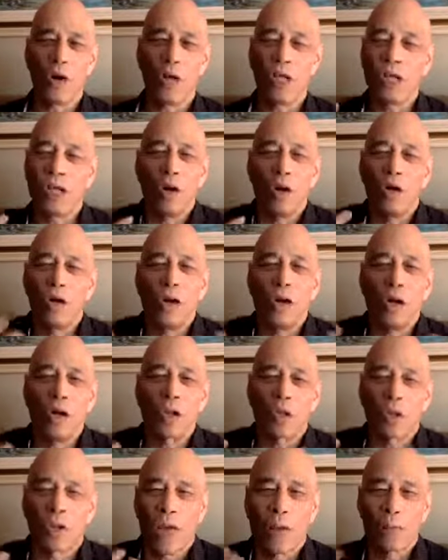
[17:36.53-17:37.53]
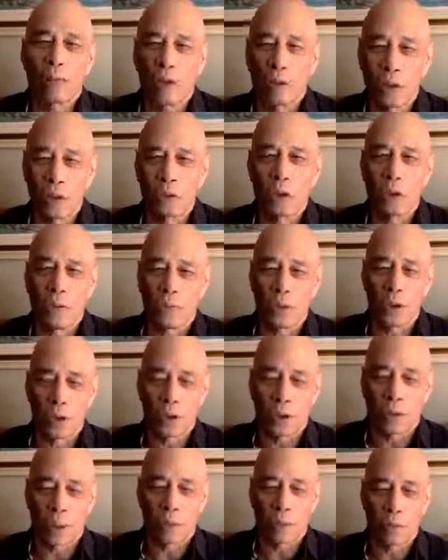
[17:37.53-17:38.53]
You know, who knows absolutely for
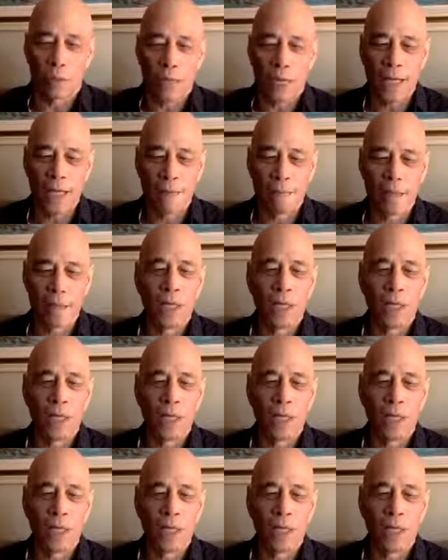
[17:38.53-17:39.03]
sure, right?